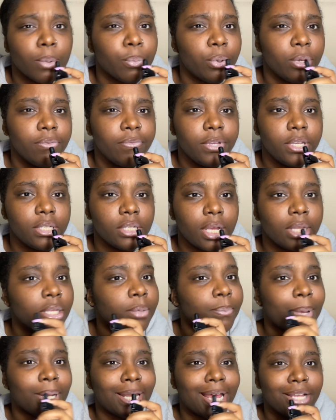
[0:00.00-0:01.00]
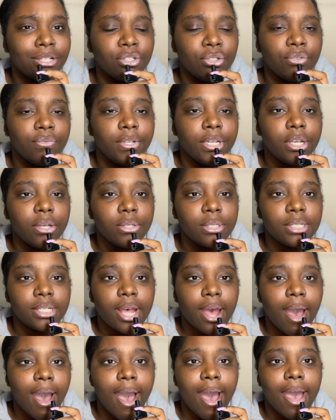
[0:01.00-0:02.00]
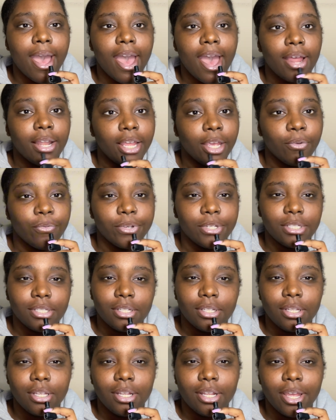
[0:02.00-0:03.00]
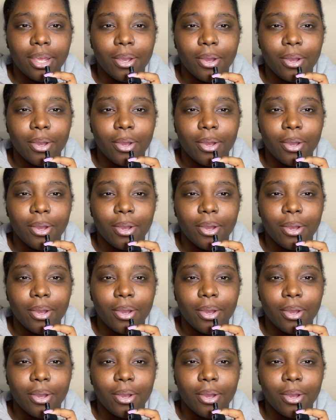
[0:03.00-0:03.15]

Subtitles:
previous, I think my last two videos that I had like recently